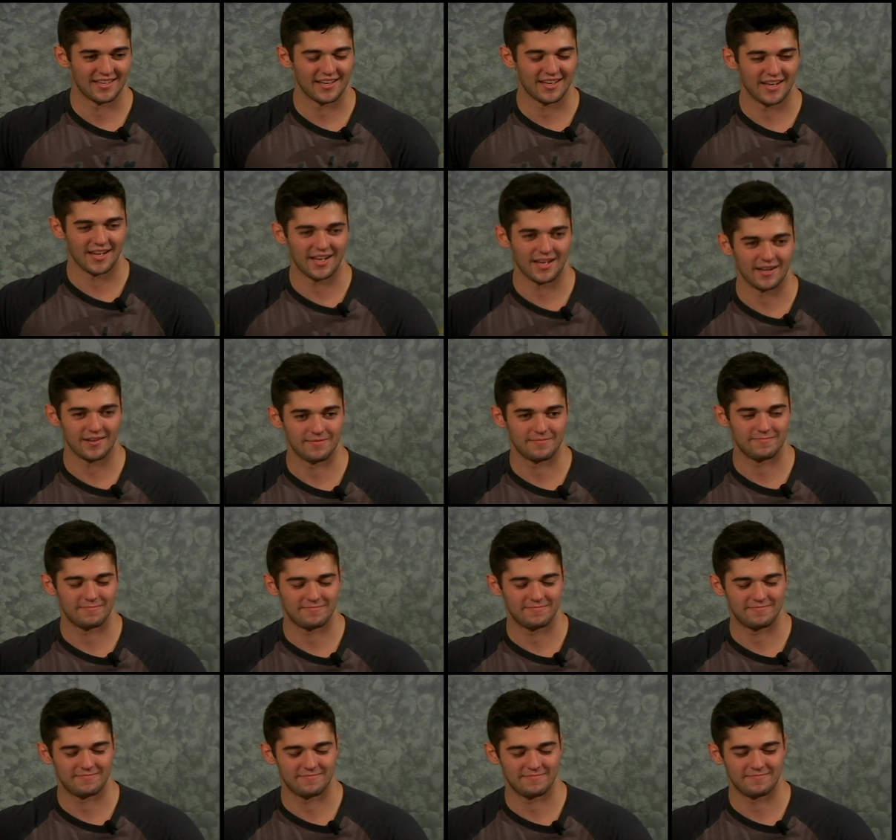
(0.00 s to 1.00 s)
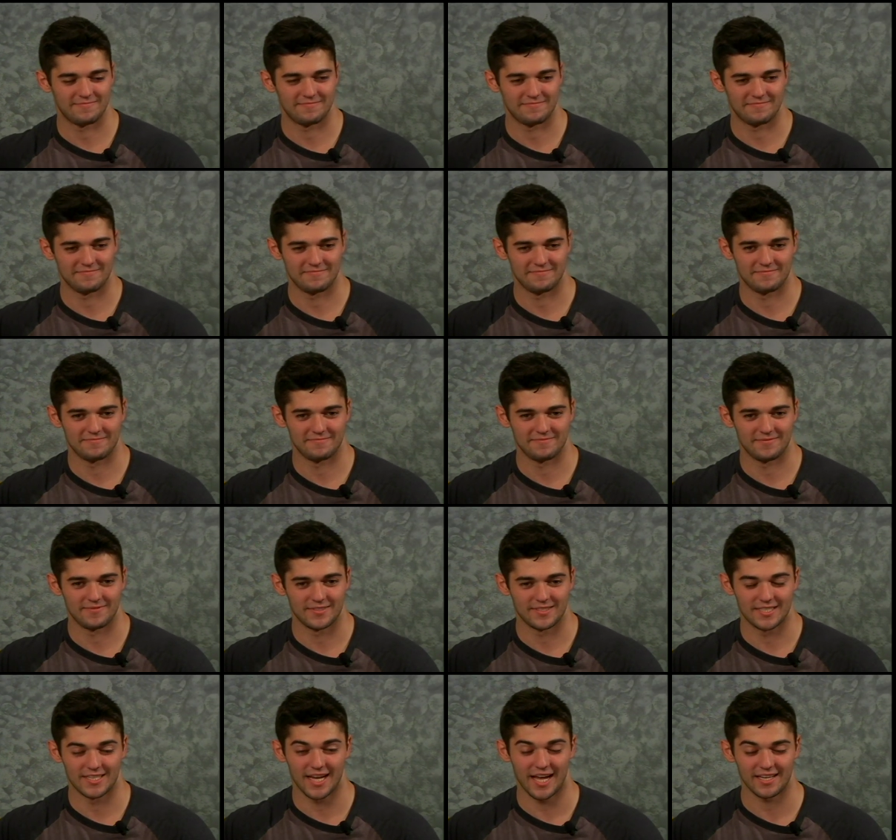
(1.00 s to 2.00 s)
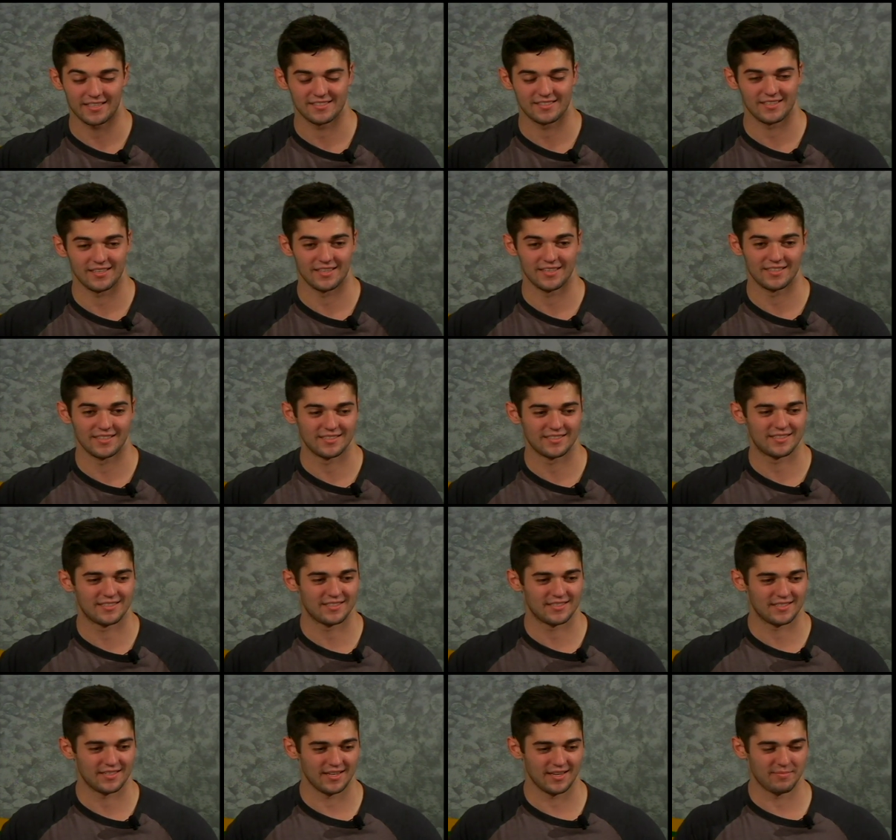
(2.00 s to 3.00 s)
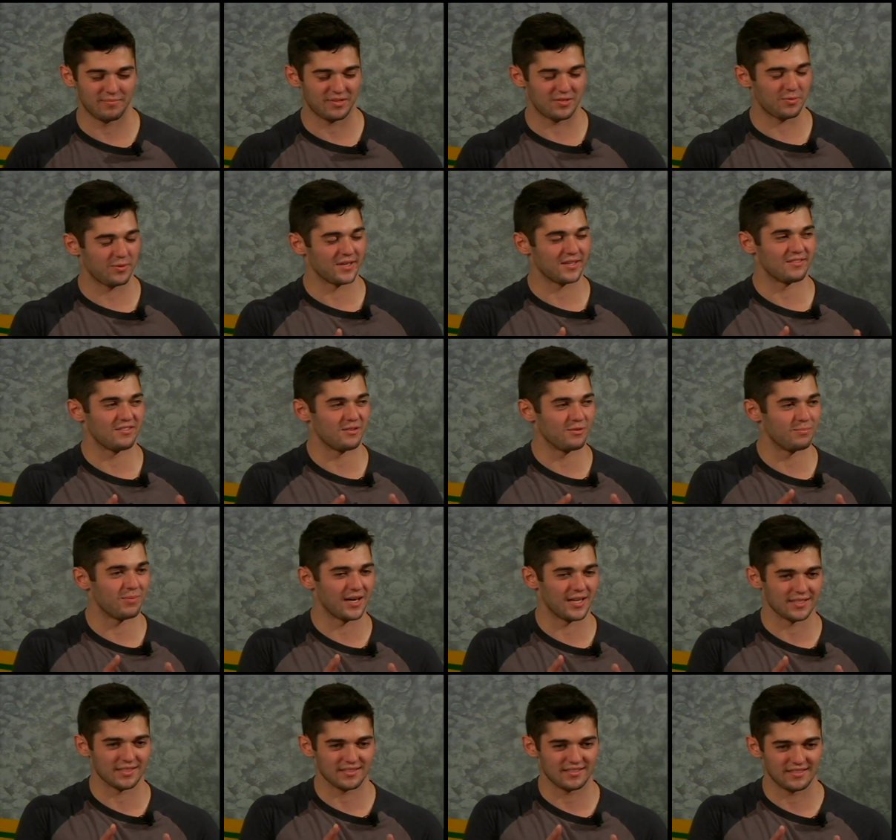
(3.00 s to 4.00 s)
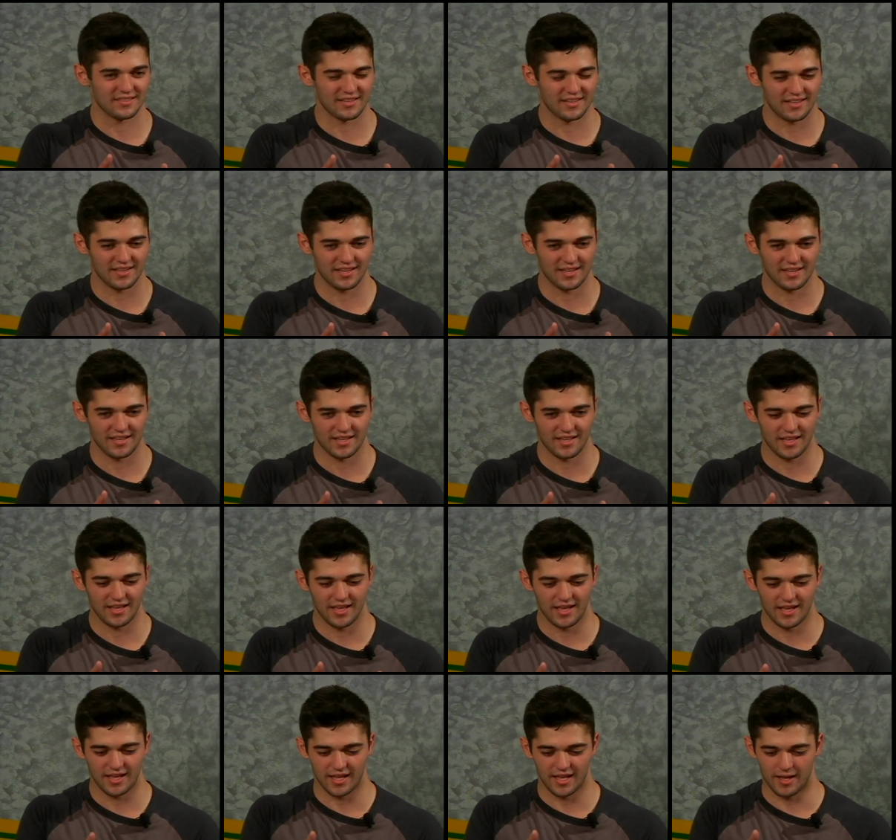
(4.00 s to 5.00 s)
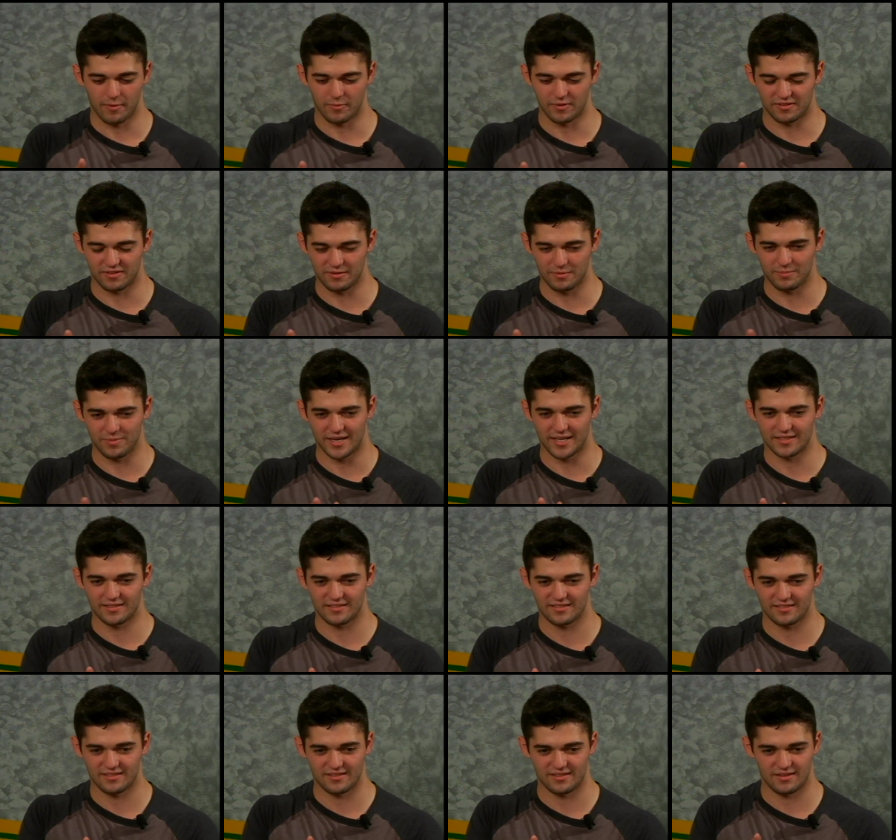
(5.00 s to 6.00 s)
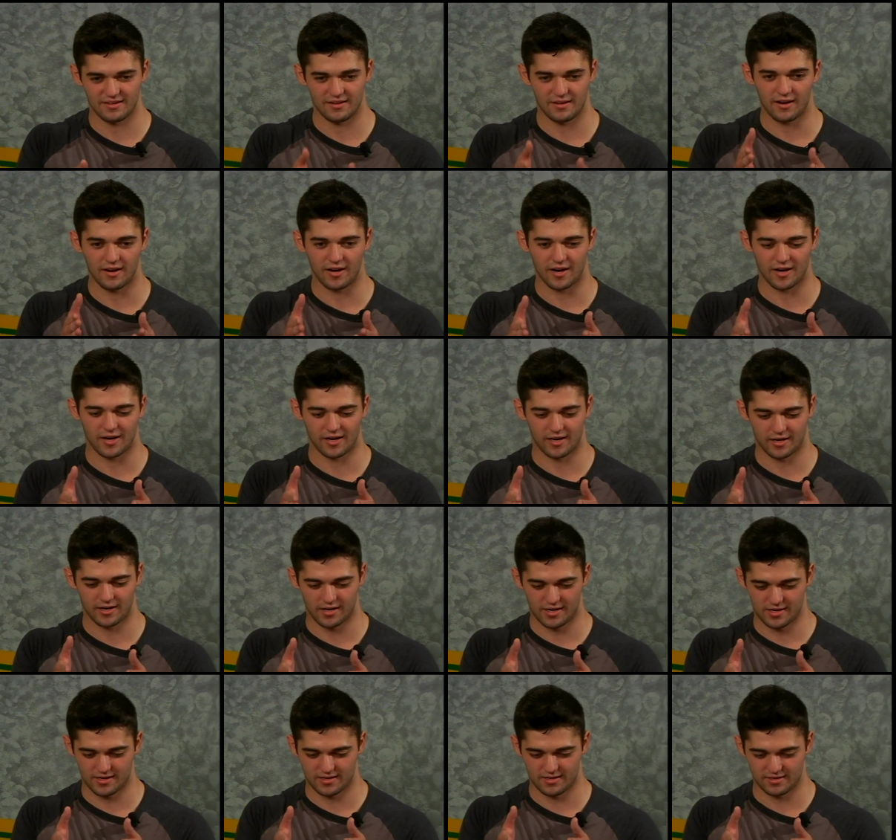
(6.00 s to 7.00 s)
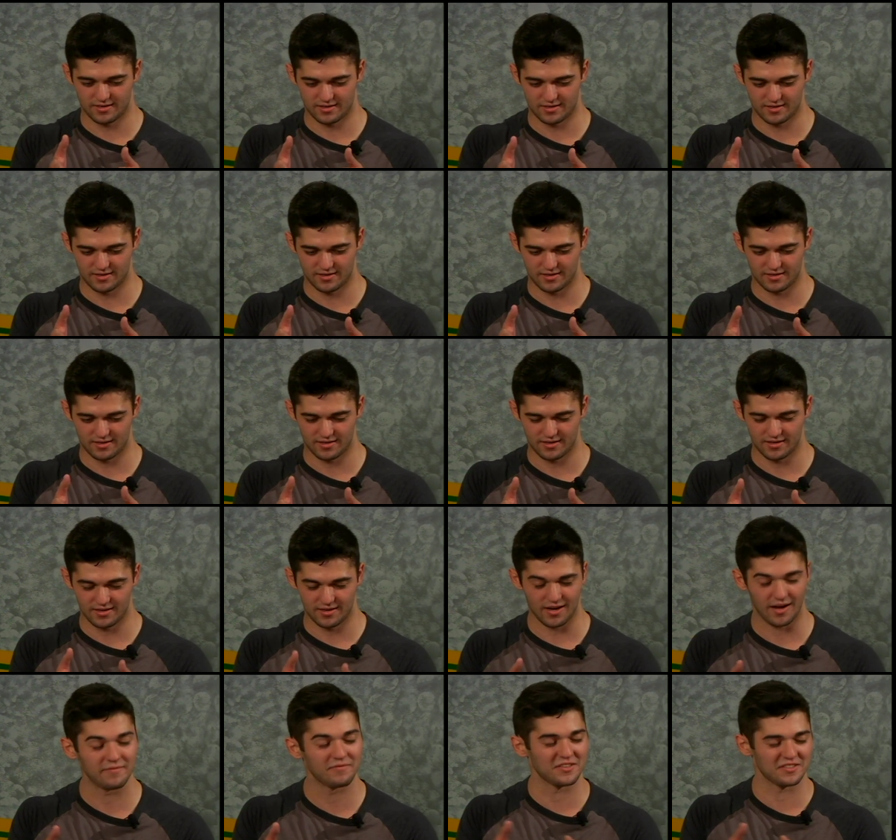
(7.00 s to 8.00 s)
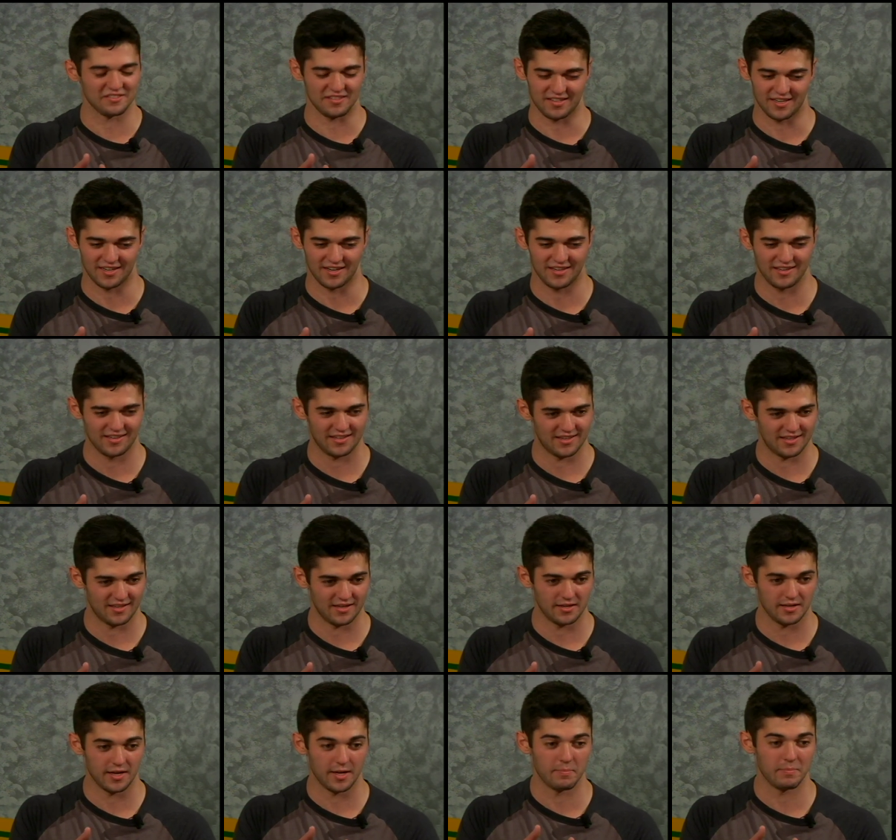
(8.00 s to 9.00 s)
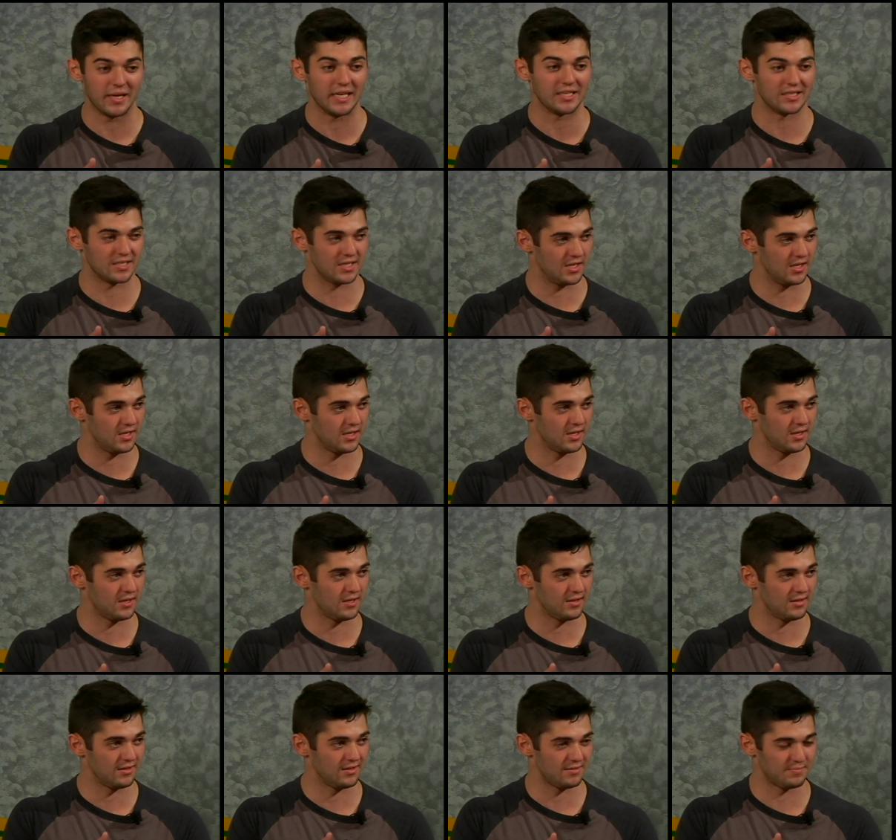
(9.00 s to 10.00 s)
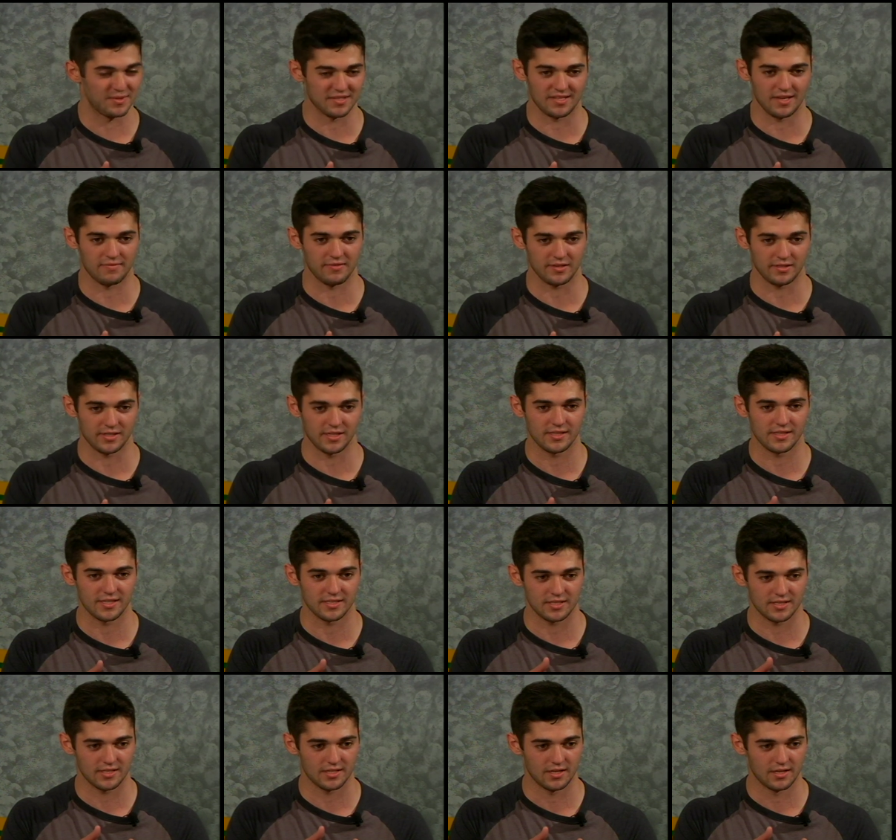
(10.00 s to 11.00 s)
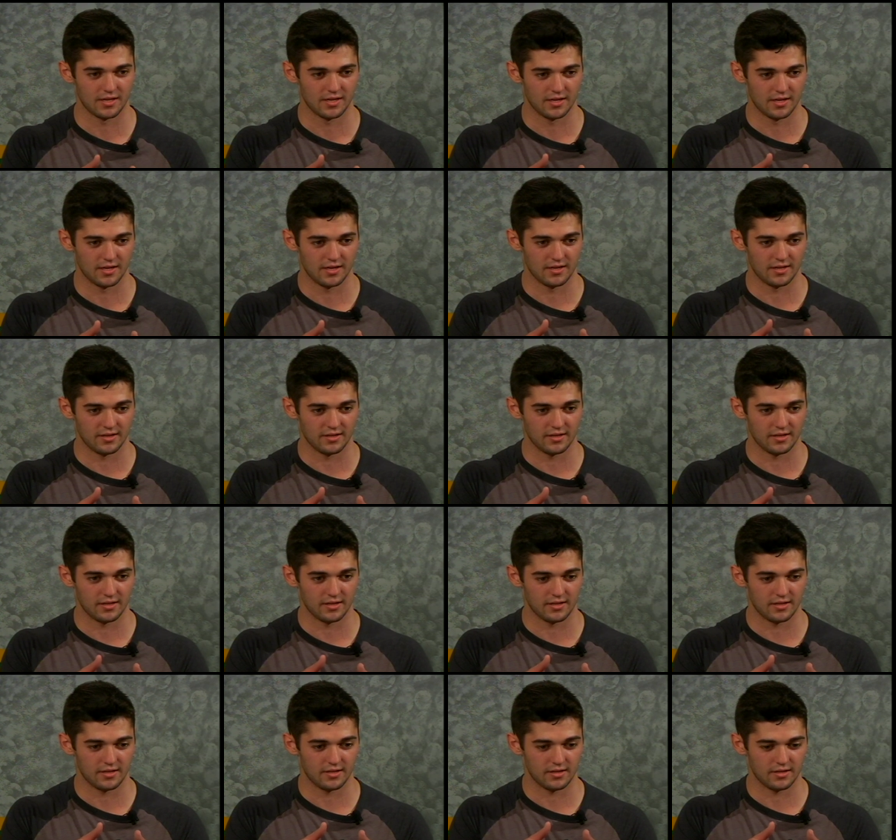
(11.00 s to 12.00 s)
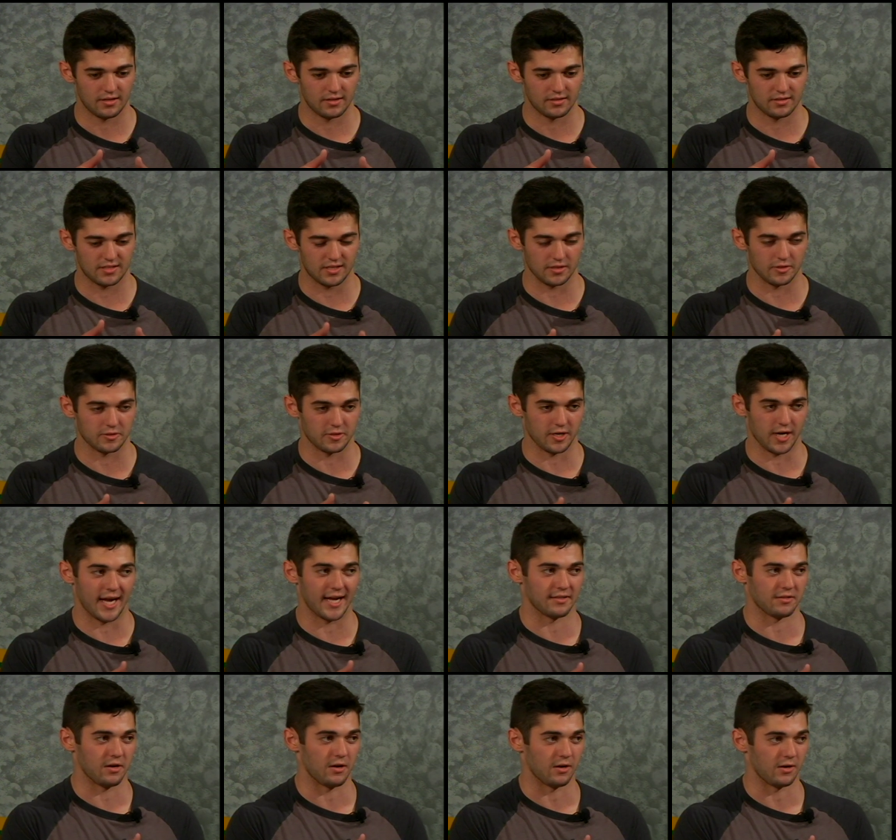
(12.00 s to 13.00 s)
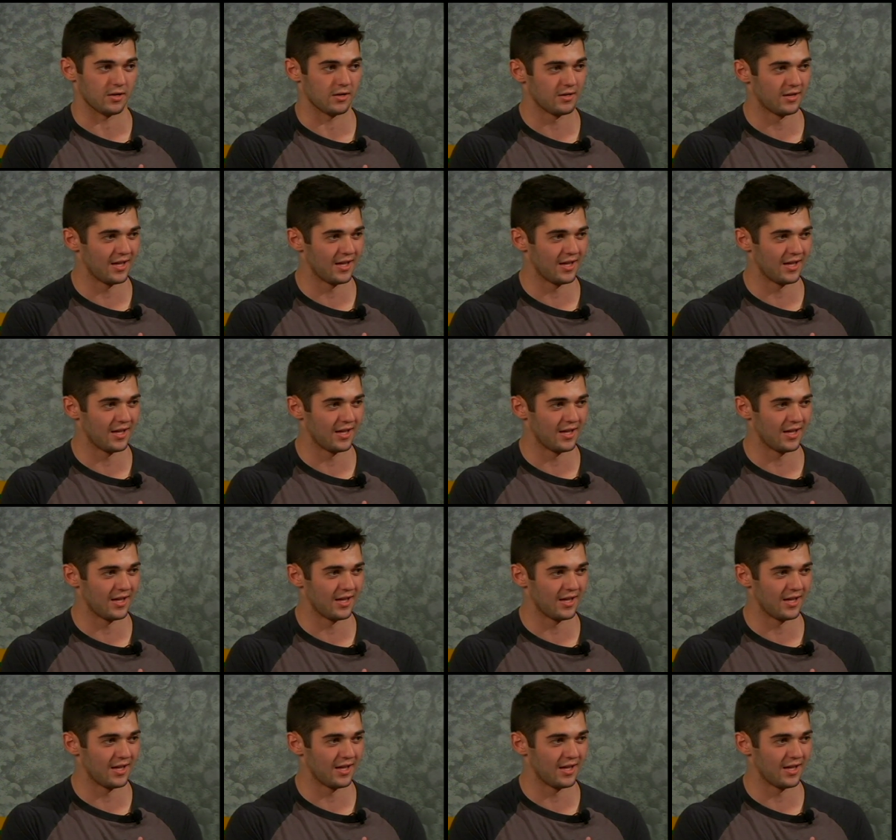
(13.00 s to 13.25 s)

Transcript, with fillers: Uh, yes, it is in between two buns. And when two buns are encompassing a meat, specifically this cylinder hot dog.